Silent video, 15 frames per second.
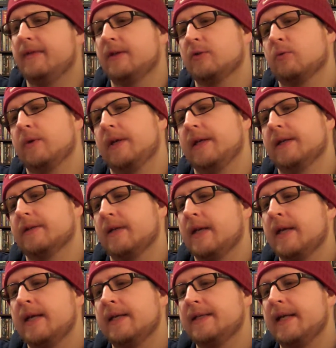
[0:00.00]
This one is
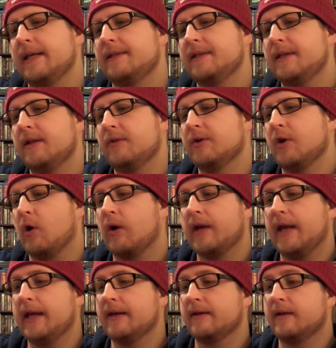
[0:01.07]
Dancing in the Dark
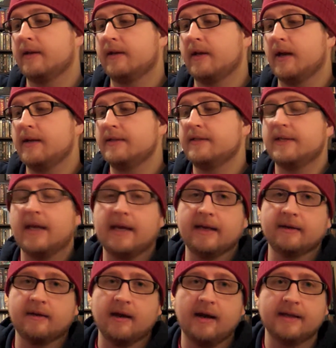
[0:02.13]
and Guns
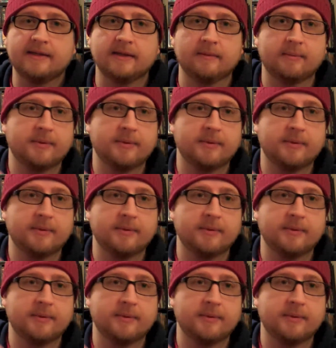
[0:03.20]
and Gossip.